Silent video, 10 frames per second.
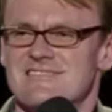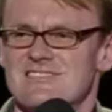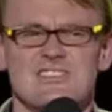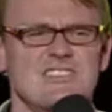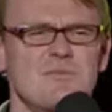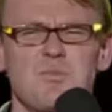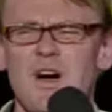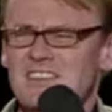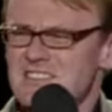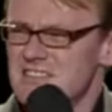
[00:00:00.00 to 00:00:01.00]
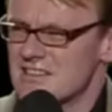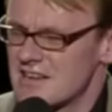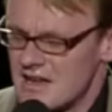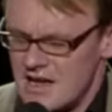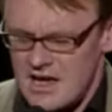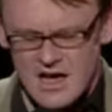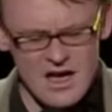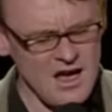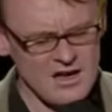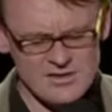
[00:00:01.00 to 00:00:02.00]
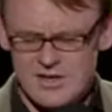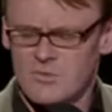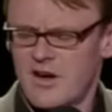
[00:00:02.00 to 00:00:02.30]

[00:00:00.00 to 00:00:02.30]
She said, what? I said, don't